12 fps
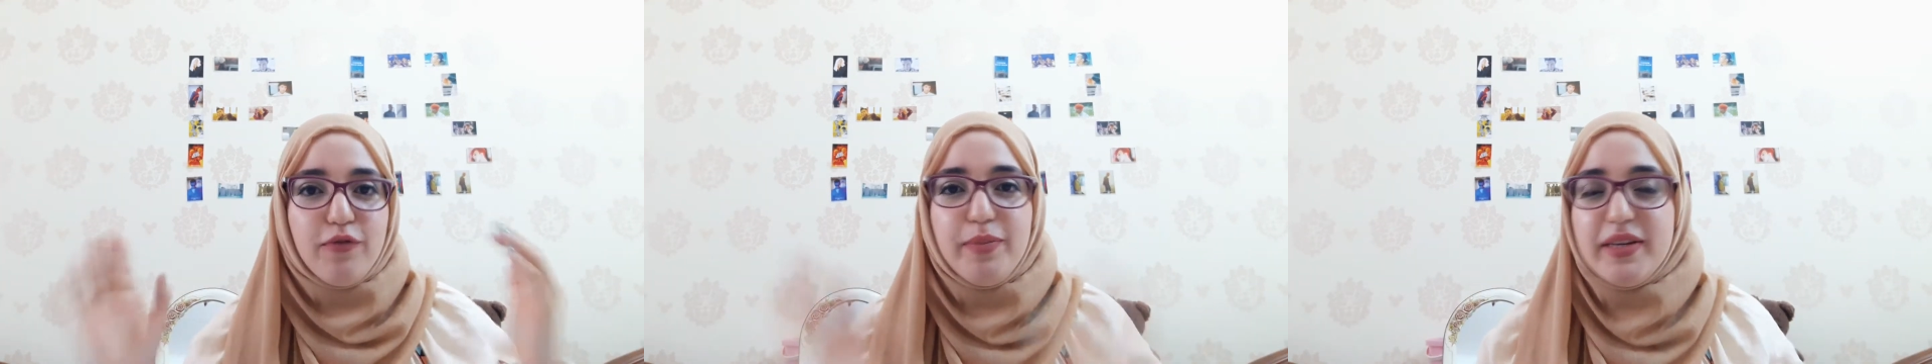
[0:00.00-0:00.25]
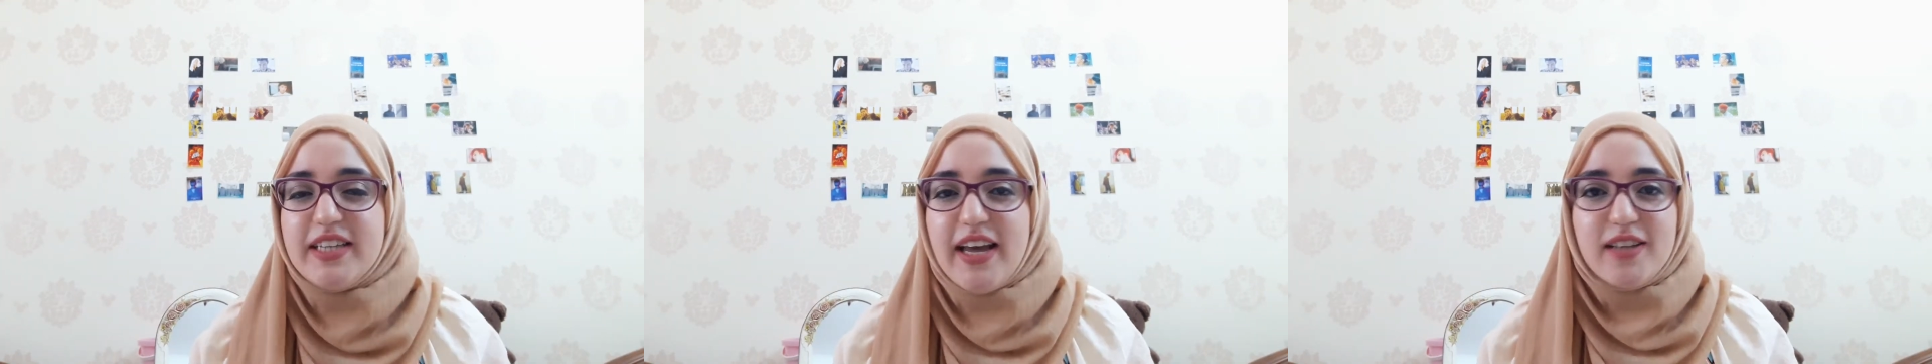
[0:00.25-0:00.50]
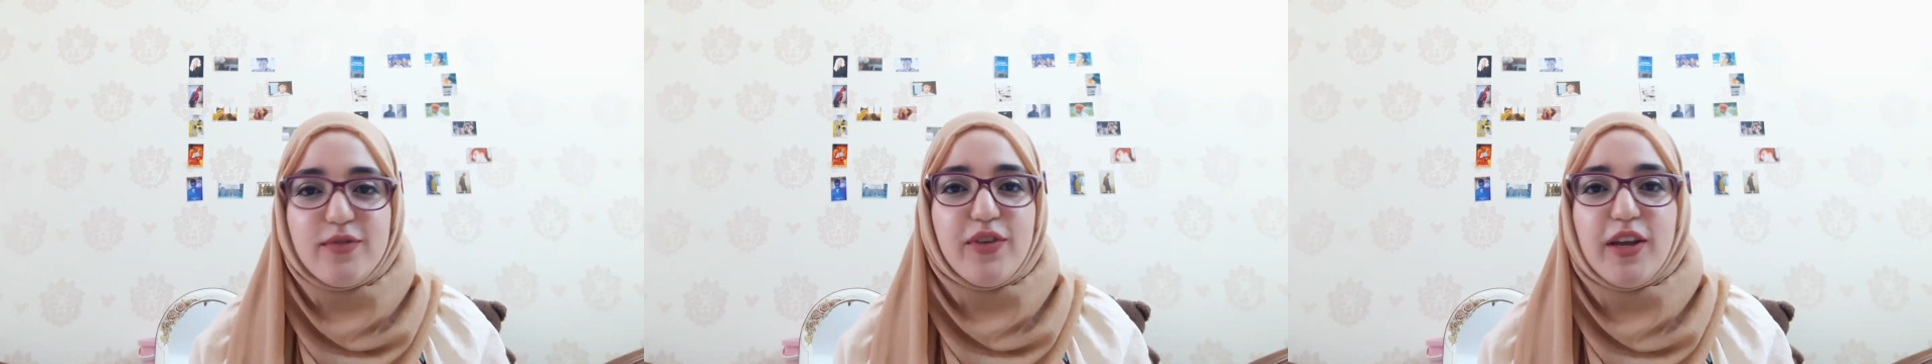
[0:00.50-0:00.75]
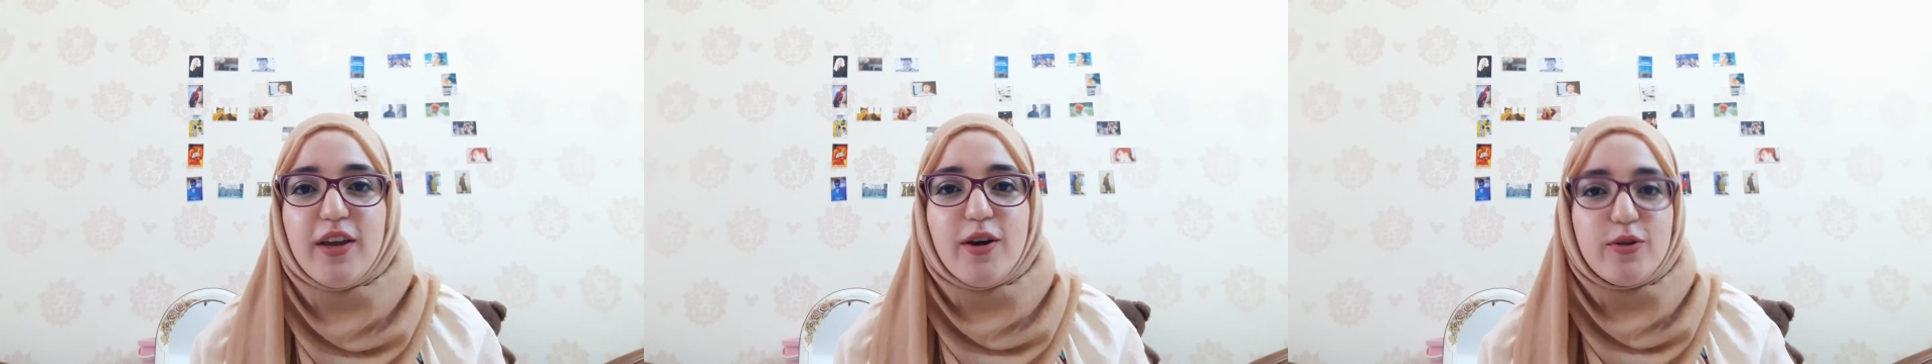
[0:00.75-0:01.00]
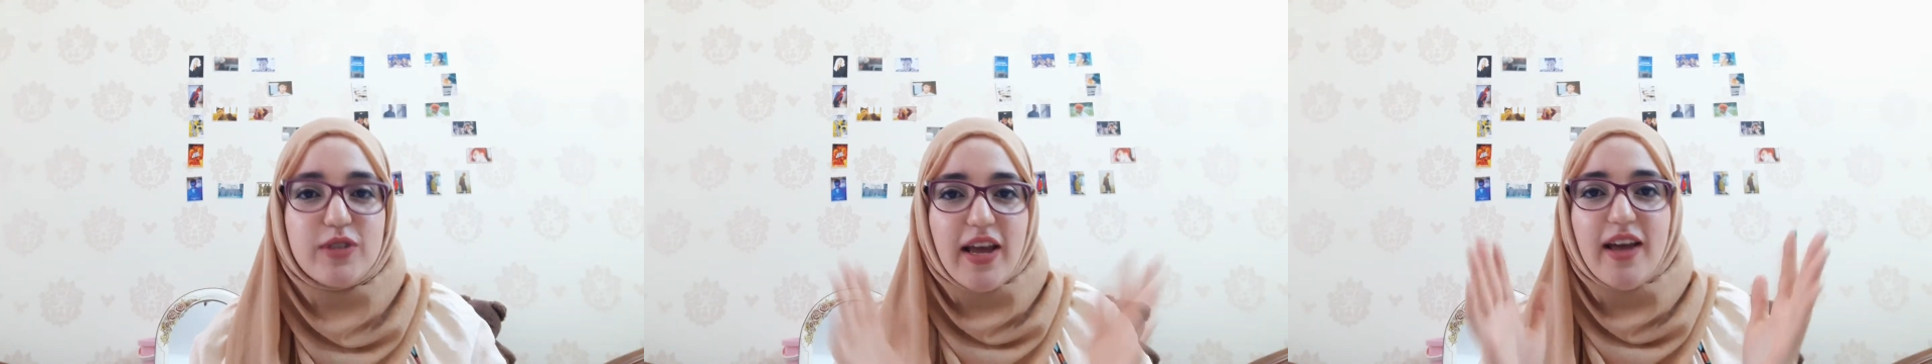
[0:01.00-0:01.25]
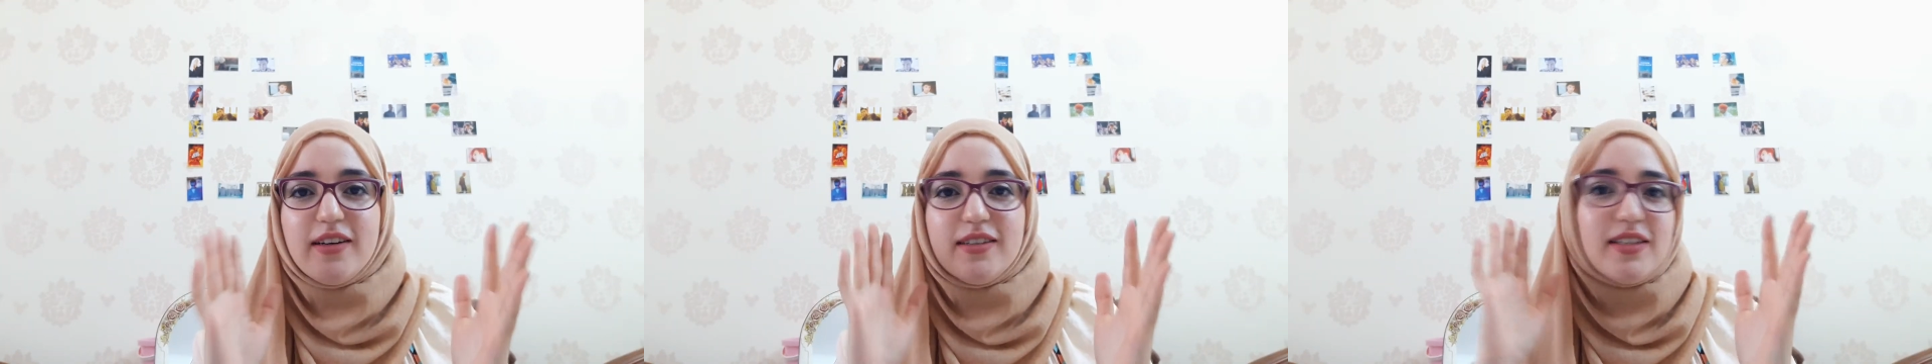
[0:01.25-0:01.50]
BTS videos
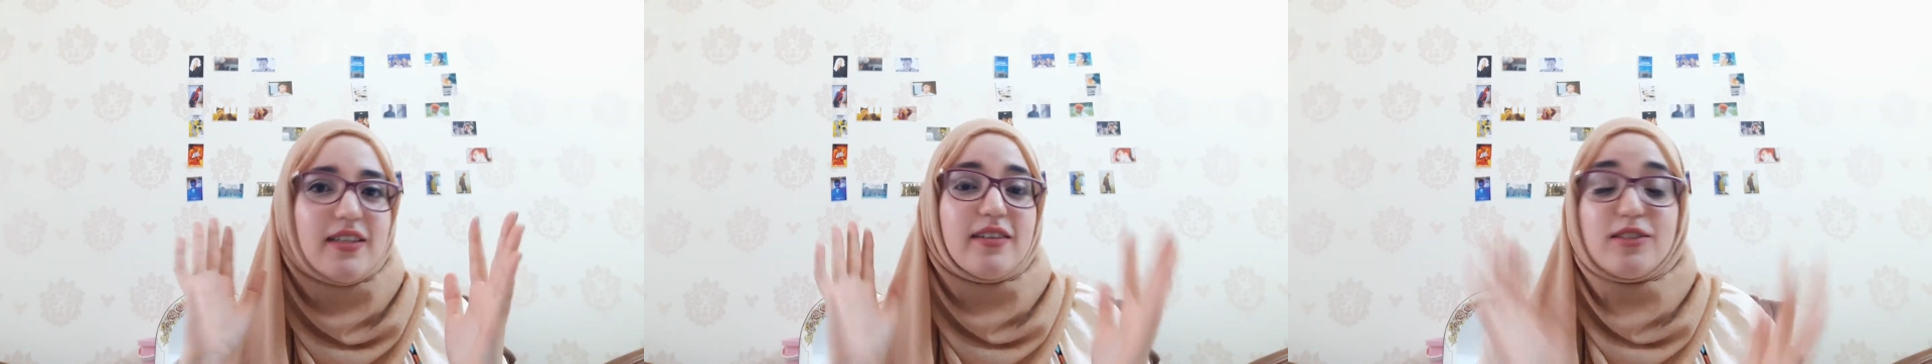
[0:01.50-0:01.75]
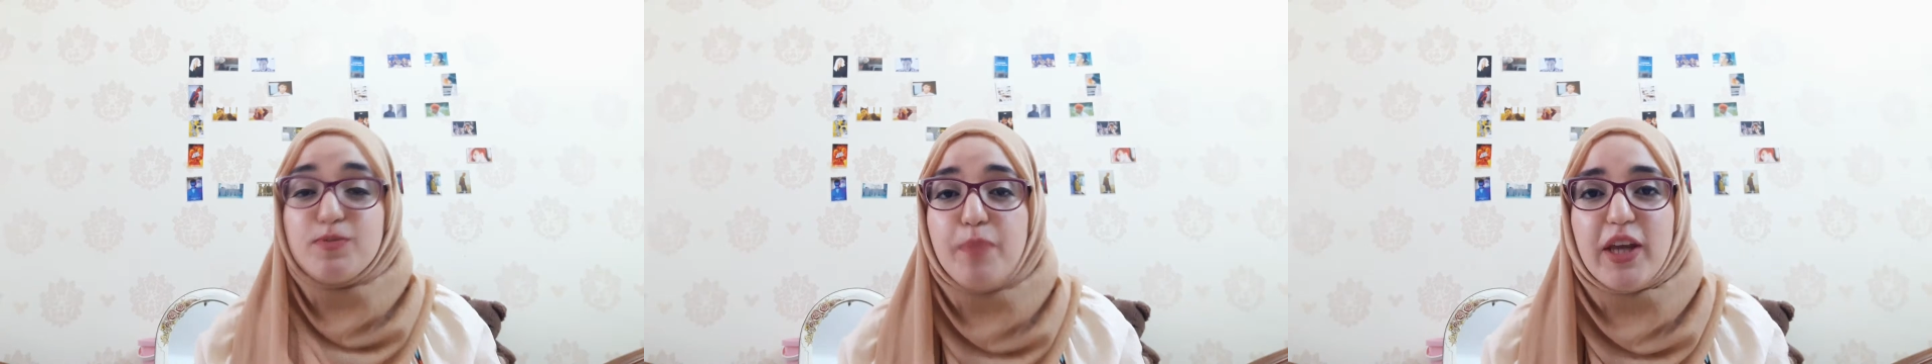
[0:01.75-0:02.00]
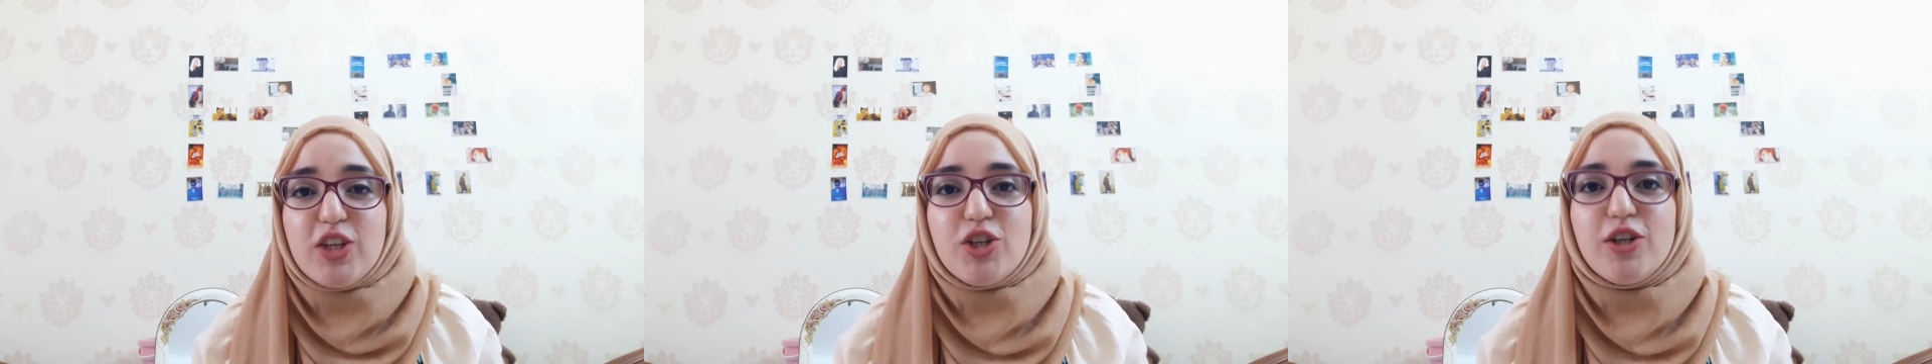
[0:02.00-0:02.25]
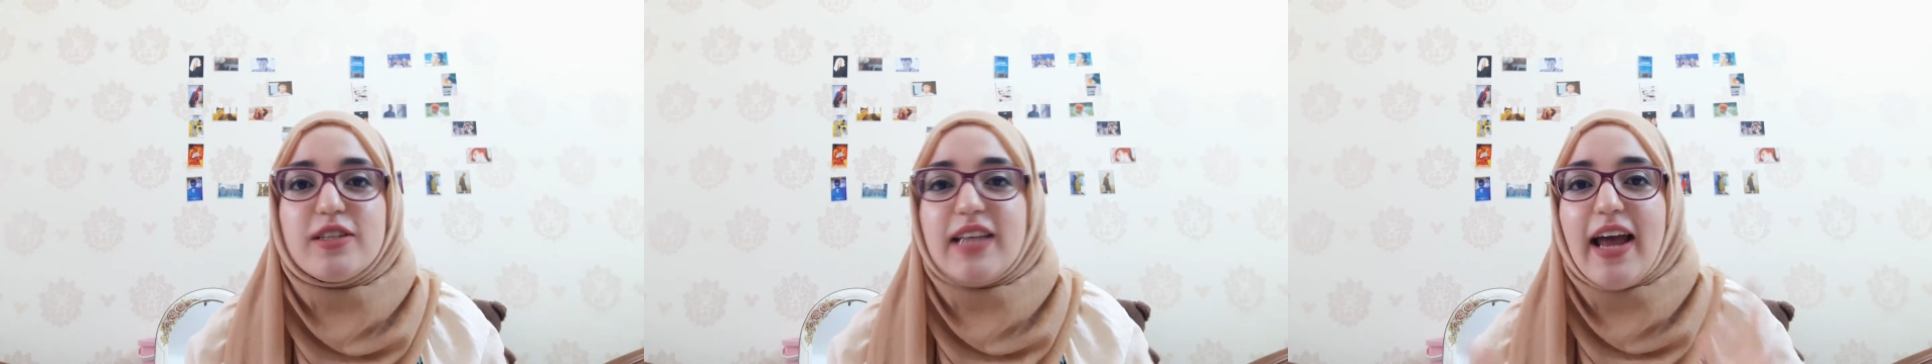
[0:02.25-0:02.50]
and pictures,